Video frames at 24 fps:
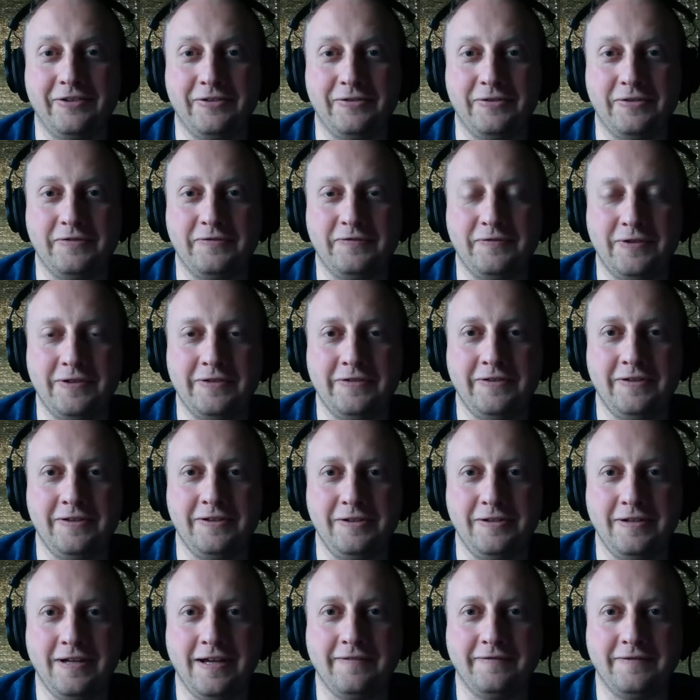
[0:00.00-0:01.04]
so the first
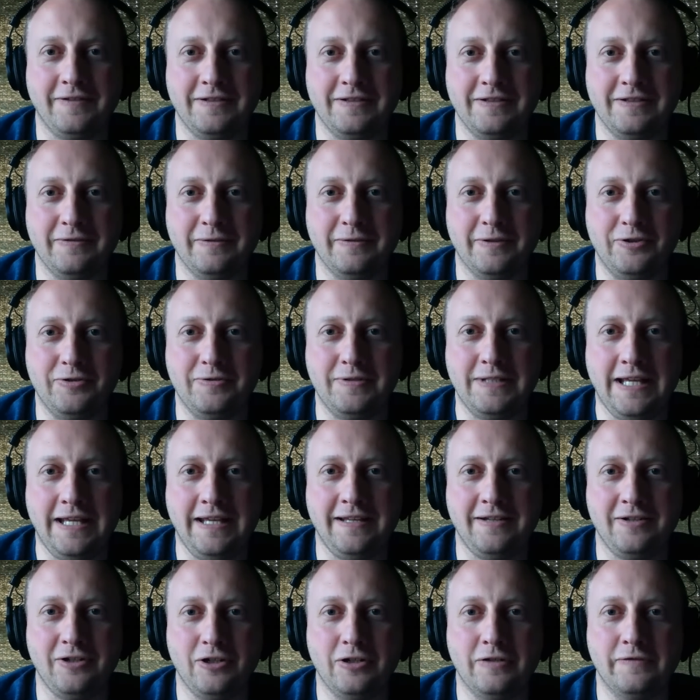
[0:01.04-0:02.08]
thing you have to do is you
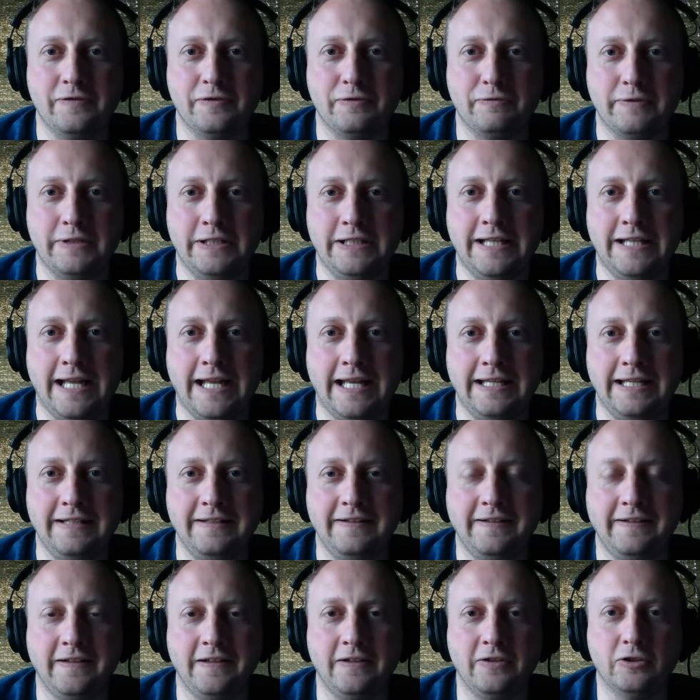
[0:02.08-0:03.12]
can't overread
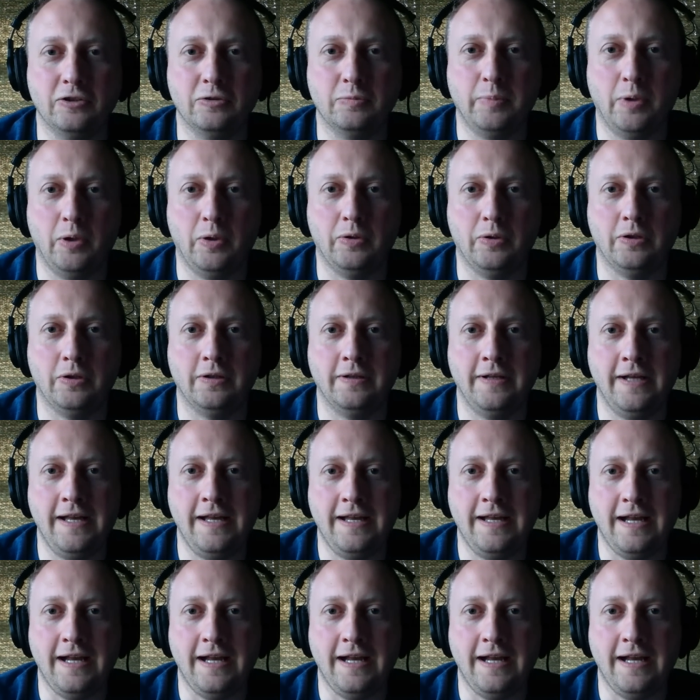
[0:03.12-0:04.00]
any single poll.